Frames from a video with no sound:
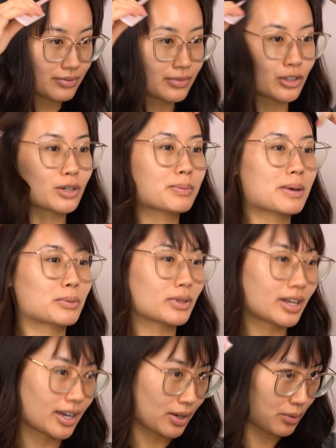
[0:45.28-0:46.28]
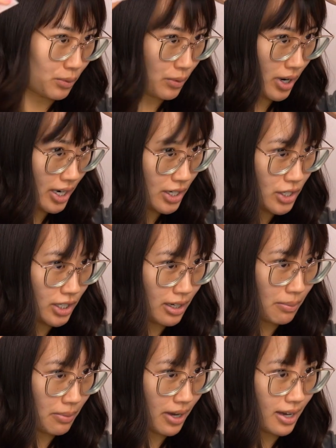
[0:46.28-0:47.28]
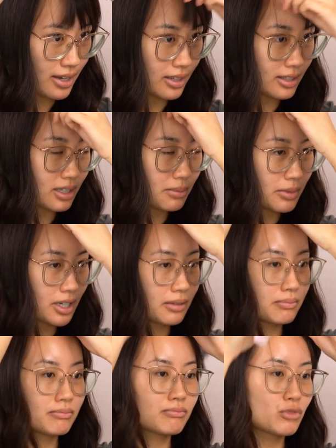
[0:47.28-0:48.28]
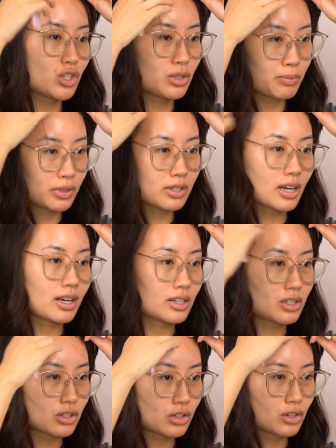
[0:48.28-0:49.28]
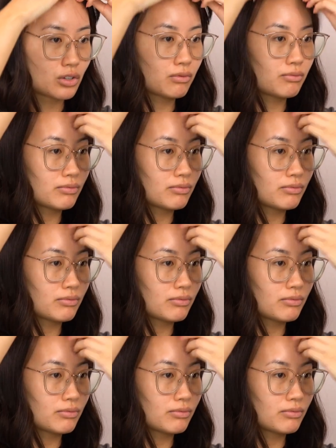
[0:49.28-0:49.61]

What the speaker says: lot of people are like, why did you get bangs? And I'm like, just spontaneous, you know.